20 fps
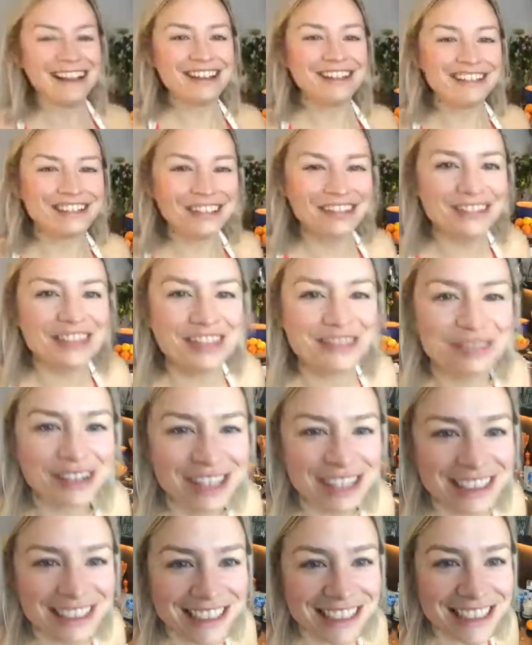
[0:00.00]
want them in the
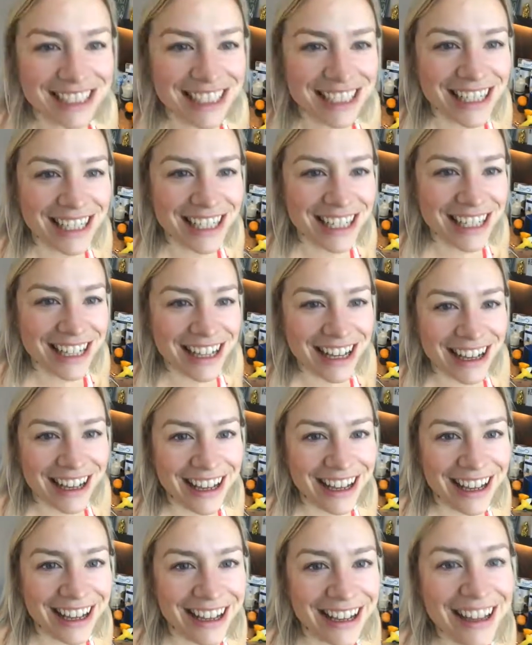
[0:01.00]
post?
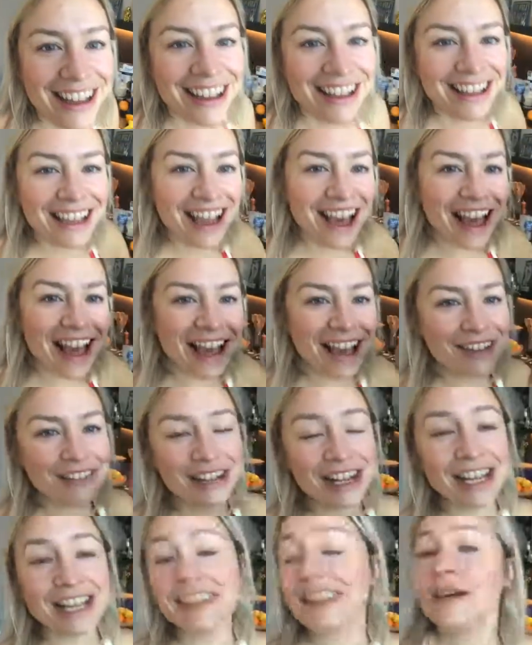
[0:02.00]
Yeah,
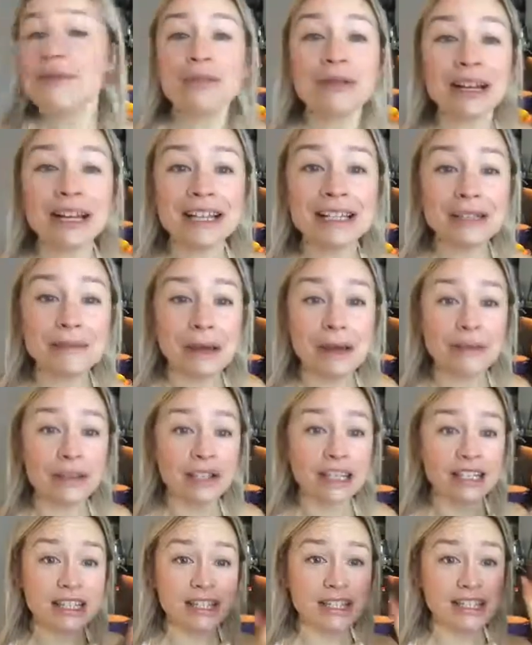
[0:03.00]
Emily, they're brilliant to make
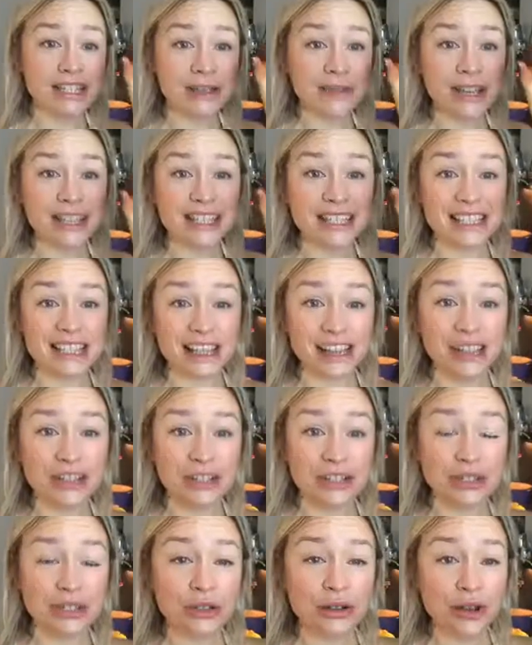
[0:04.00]
because they're so easy. Like, I
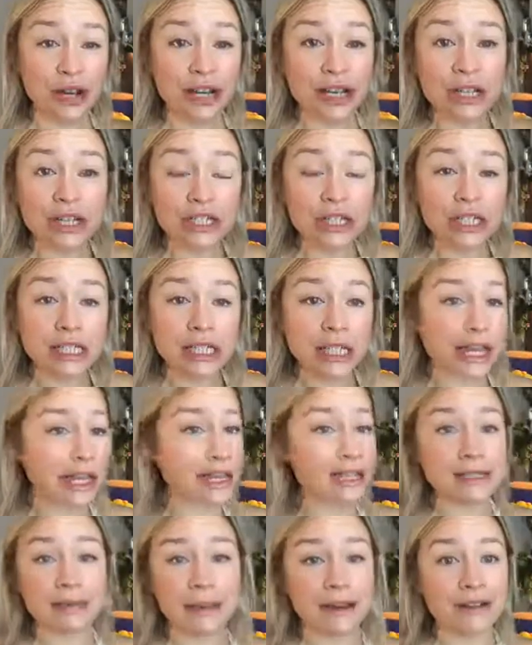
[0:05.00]
just saw it literally
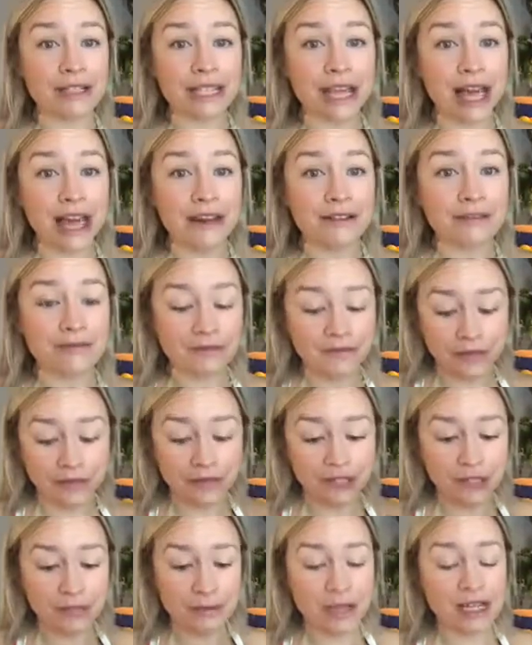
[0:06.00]
takes about
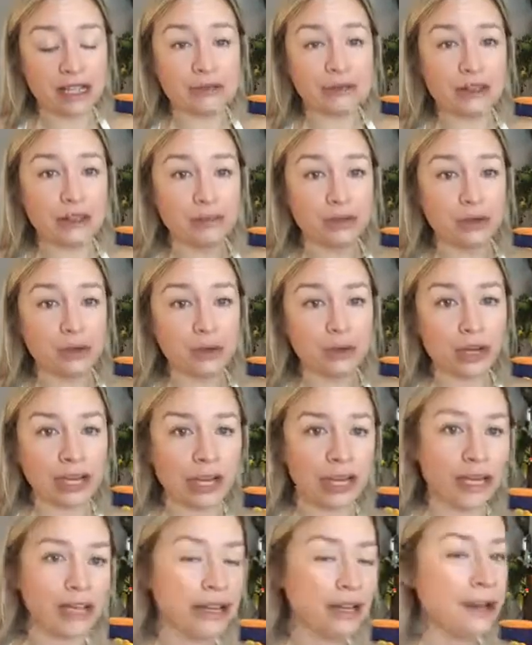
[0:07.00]
10-15 minutes. I mean, I'm
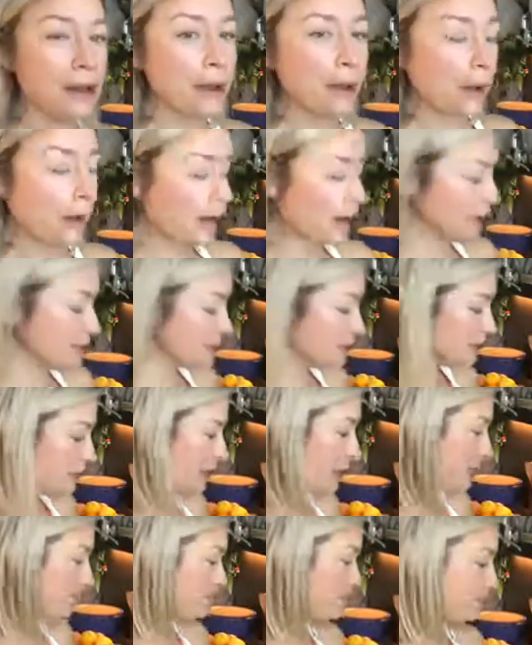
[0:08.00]
talking and
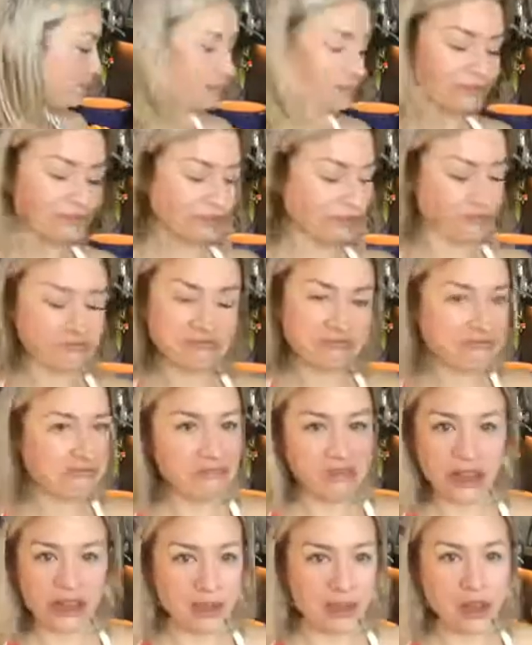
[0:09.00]

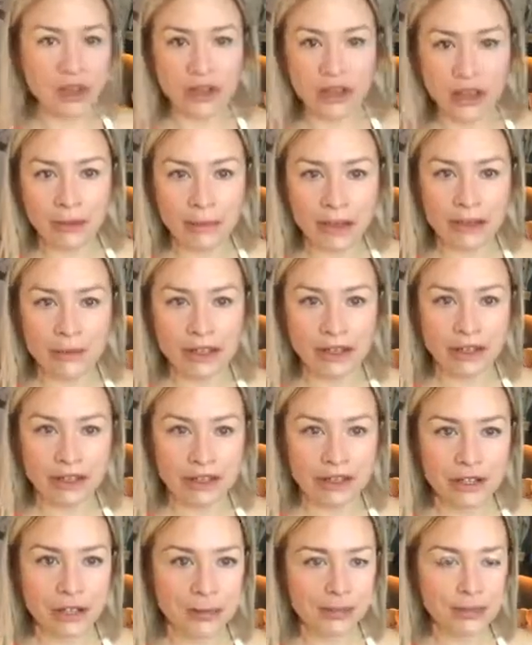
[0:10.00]
you know, make them in no
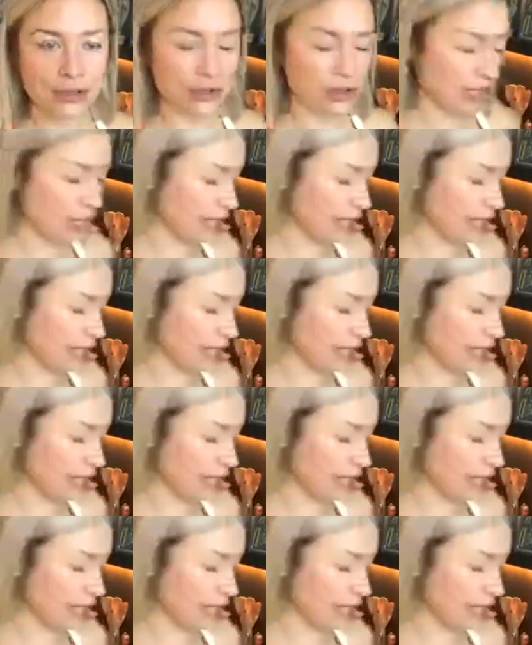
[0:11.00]
time, just got to